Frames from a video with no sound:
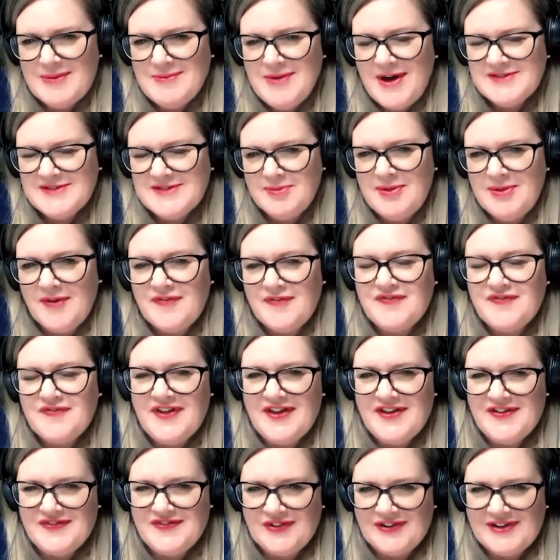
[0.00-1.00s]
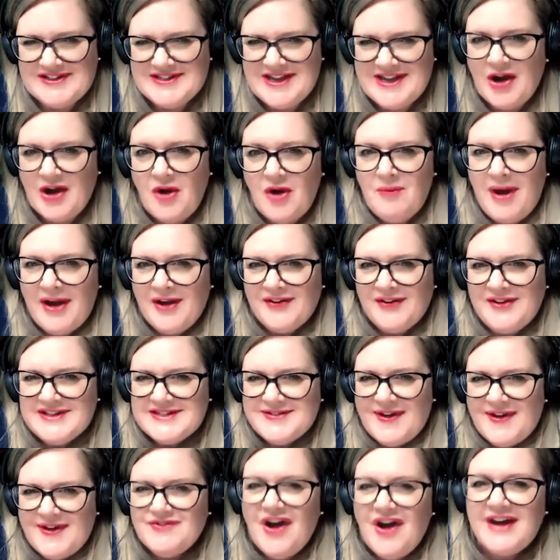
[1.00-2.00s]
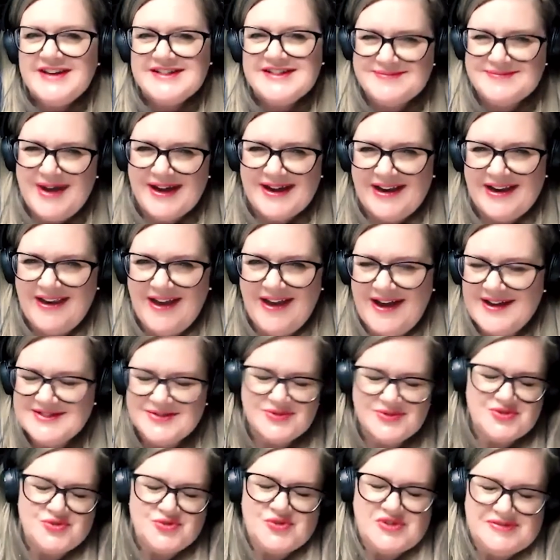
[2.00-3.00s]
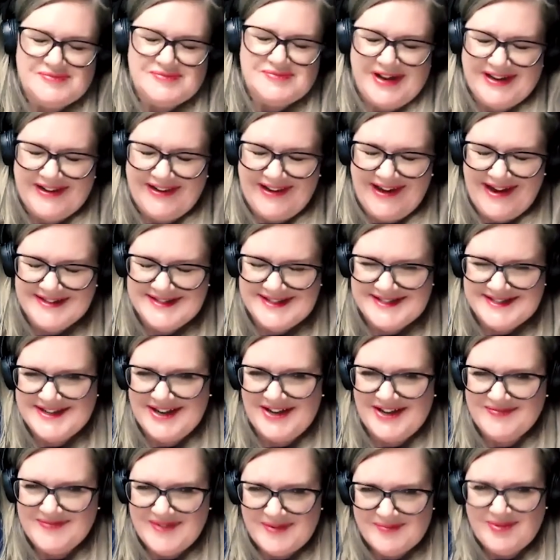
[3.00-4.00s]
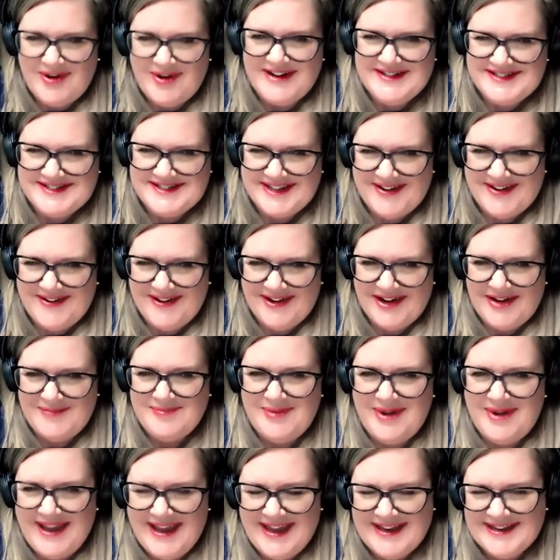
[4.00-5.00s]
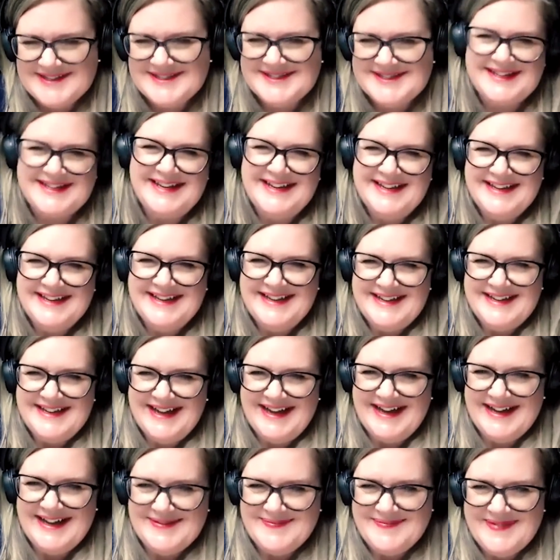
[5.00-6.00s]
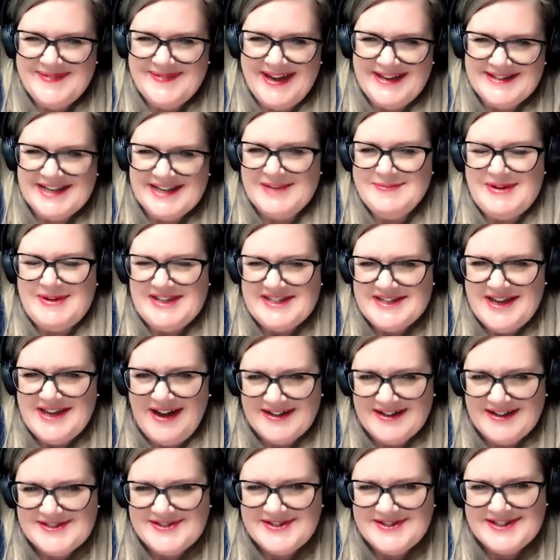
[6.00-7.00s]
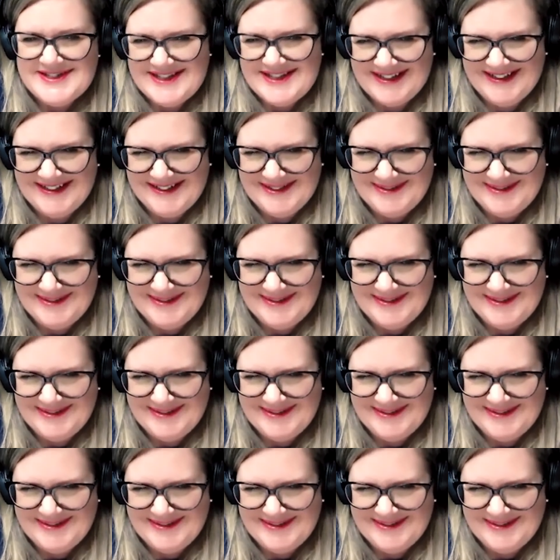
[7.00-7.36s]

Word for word: most people are fearful. It's like, oh my goodness, if I write to my clients or talk to my clients and tell them the prices are going up by X, um, it's going to be disastrous.